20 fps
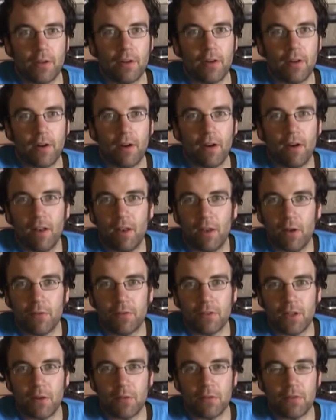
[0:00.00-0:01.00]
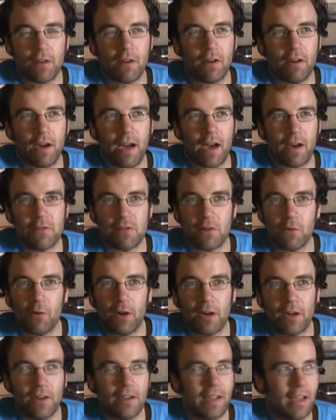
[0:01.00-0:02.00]
I loved it. I was like, oh, how's it
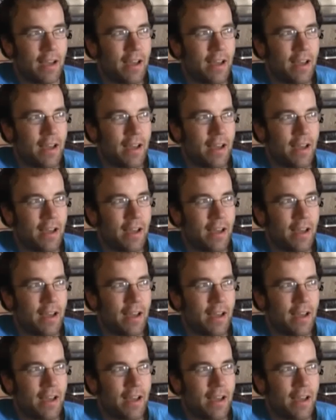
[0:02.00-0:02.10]
work?